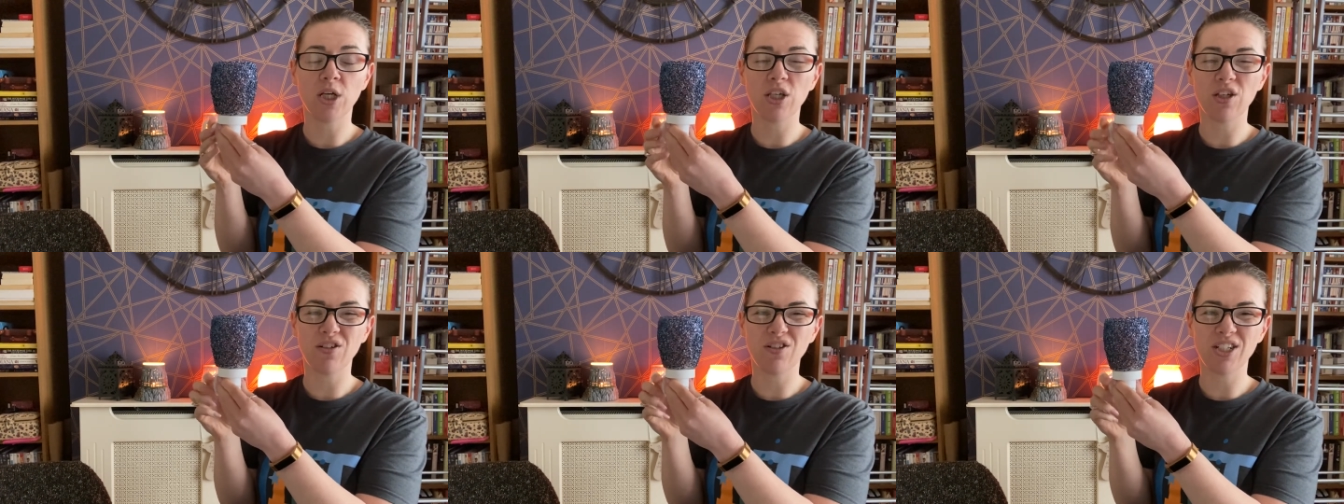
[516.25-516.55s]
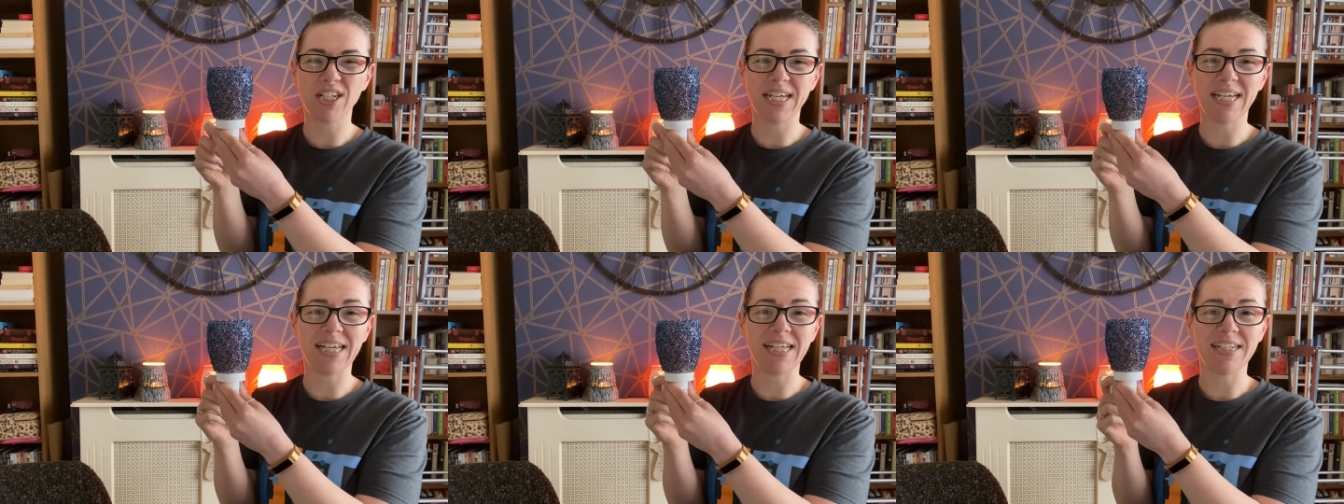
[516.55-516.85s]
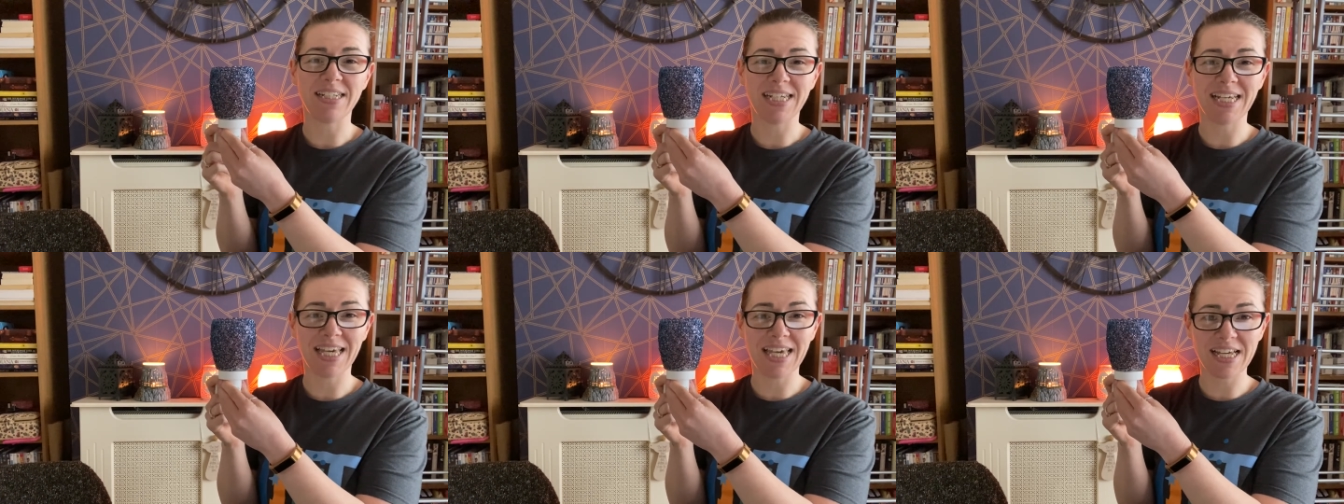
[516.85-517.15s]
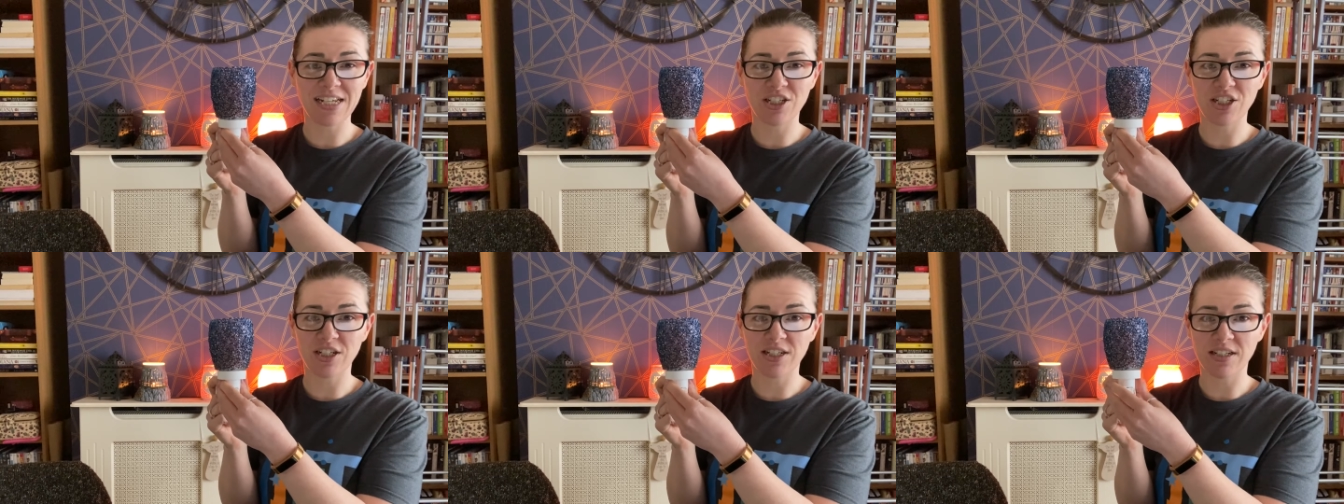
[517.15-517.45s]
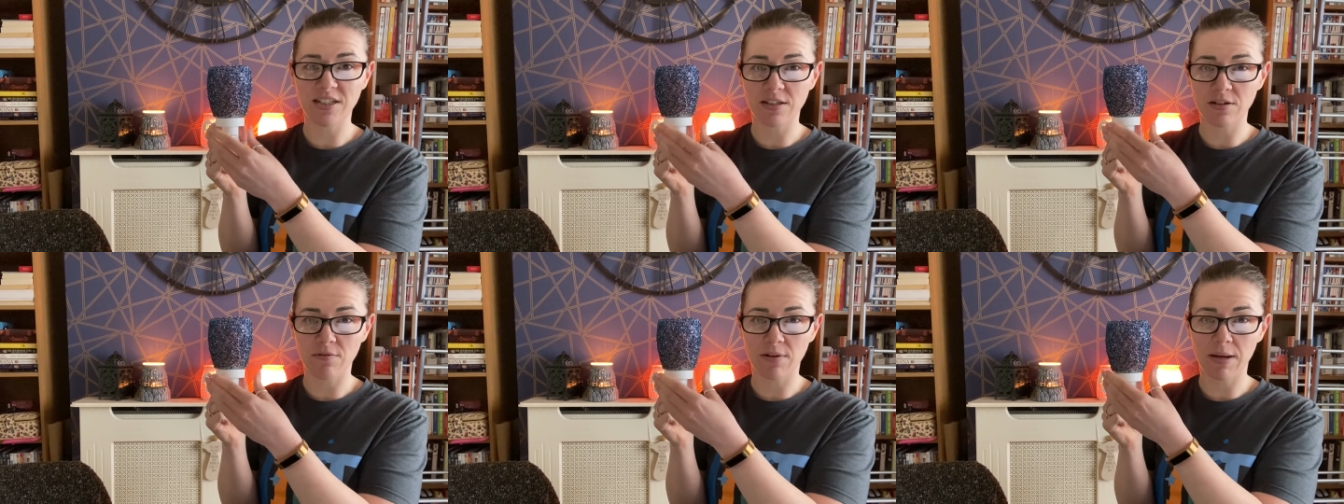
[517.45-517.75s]
Usually in your kitchen
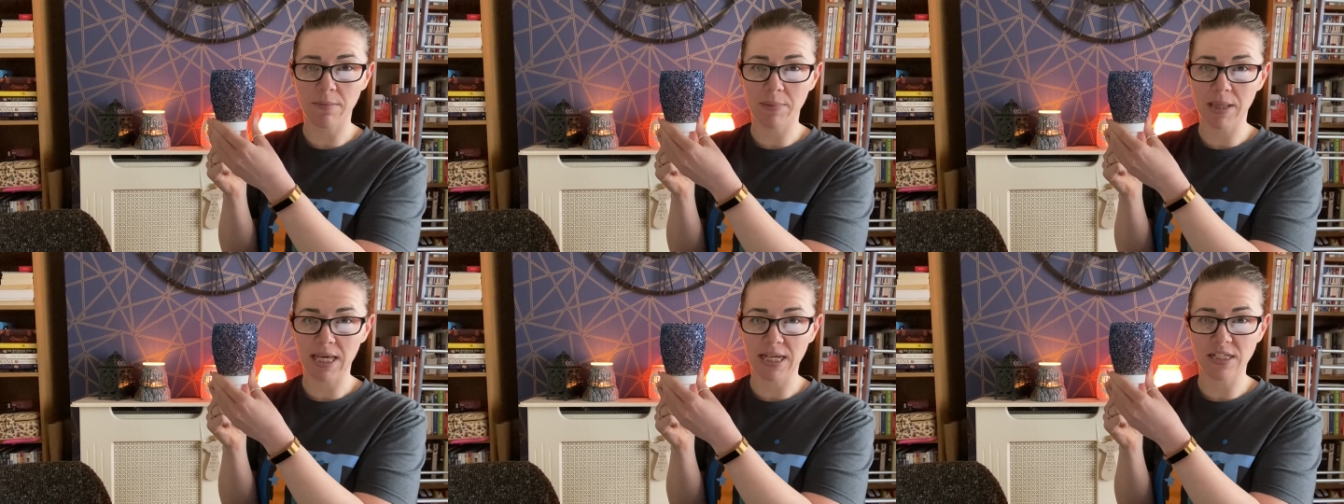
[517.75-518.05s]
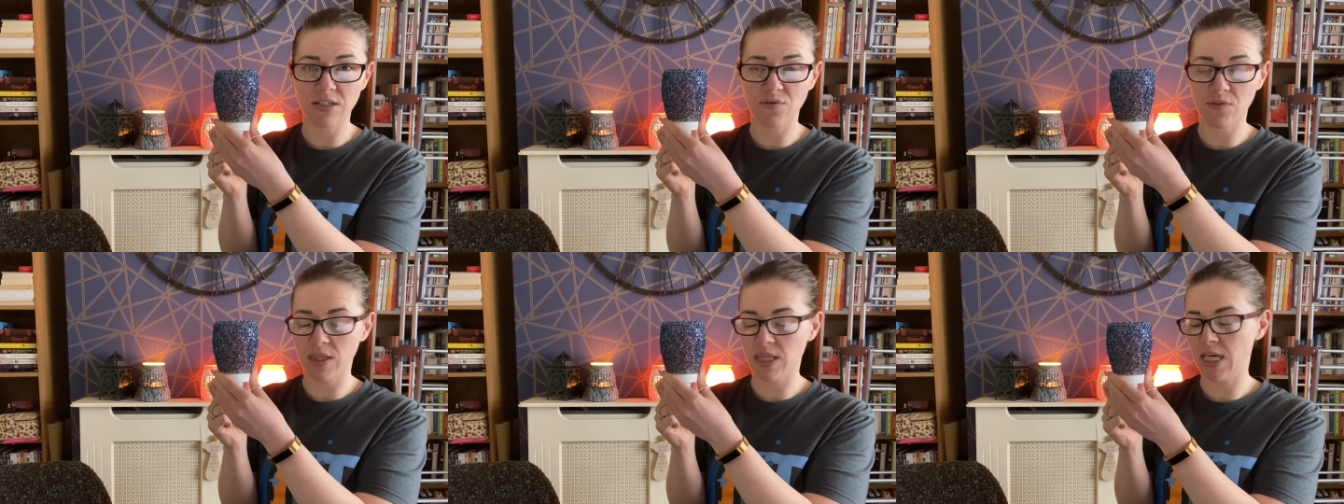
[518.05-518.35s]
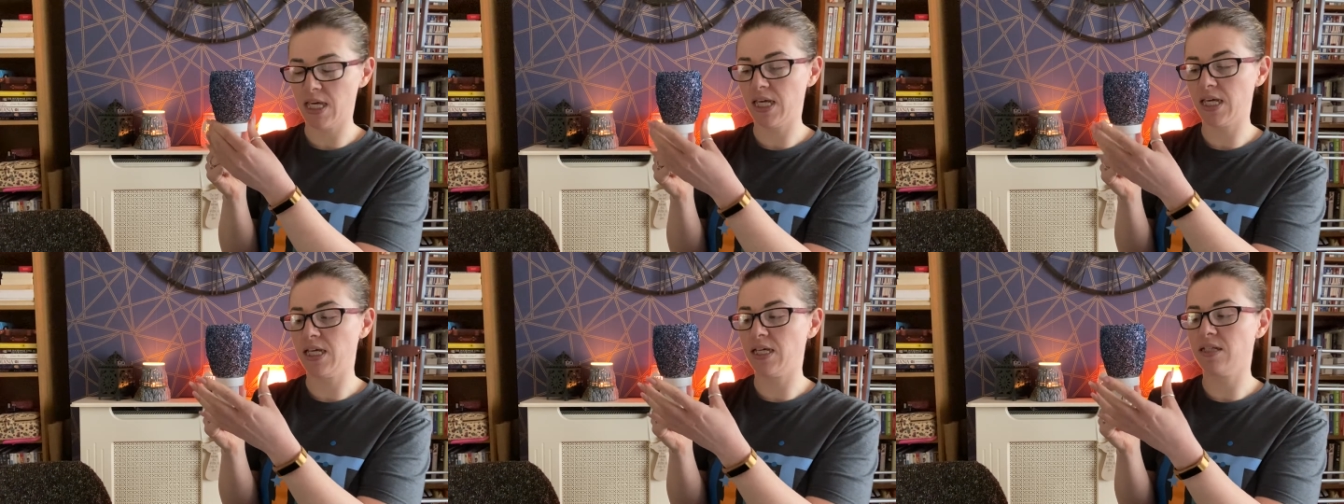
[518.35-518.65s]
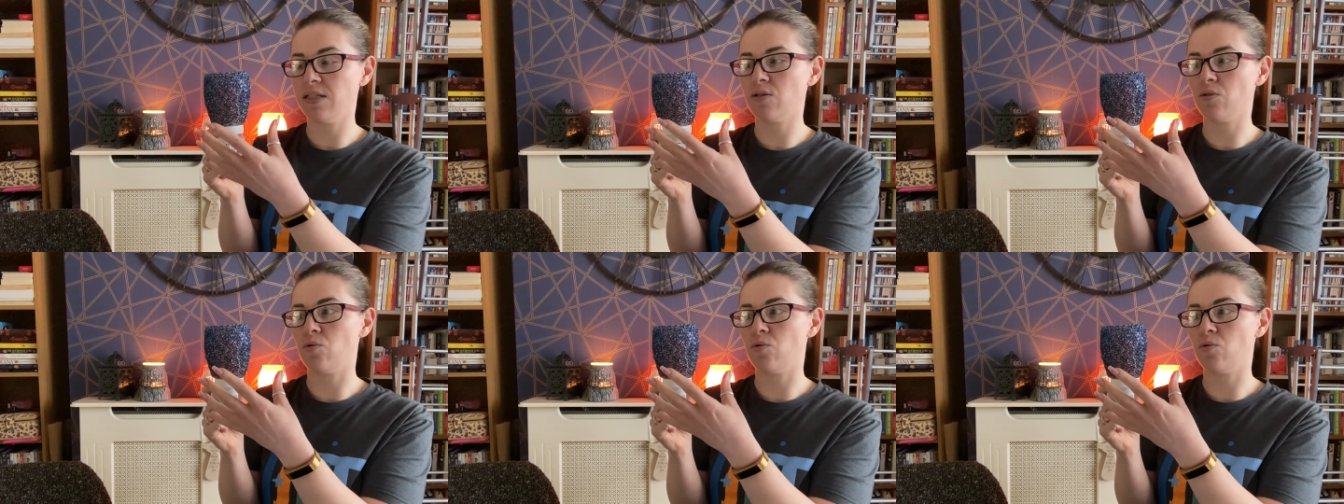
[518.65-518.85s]
is a great place for these,